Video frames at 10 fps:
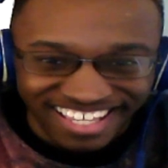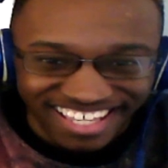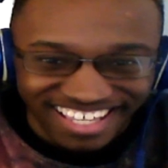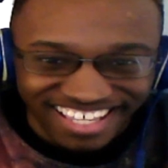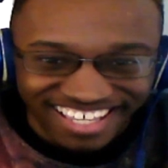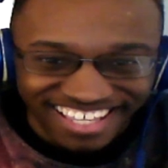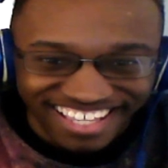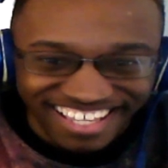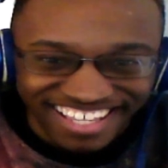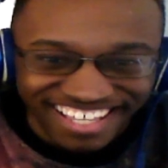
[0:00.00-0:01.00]

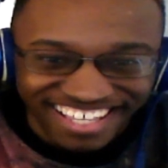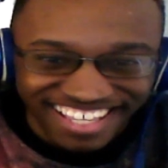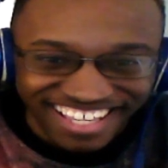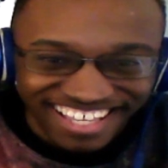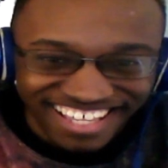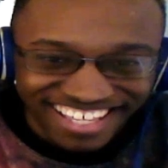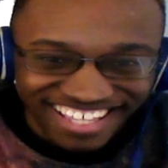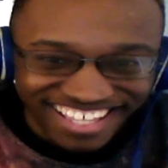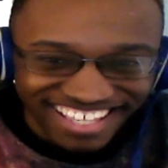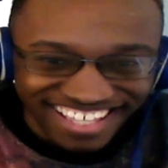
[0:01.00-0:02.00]

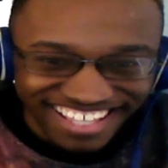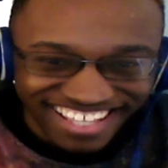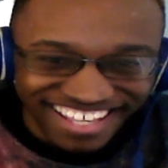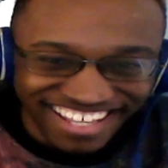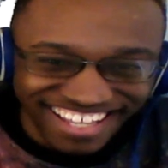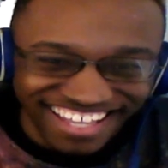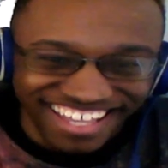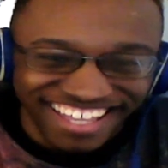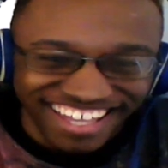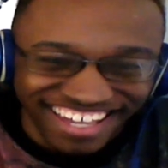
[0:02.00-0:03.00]
Nobody speaks.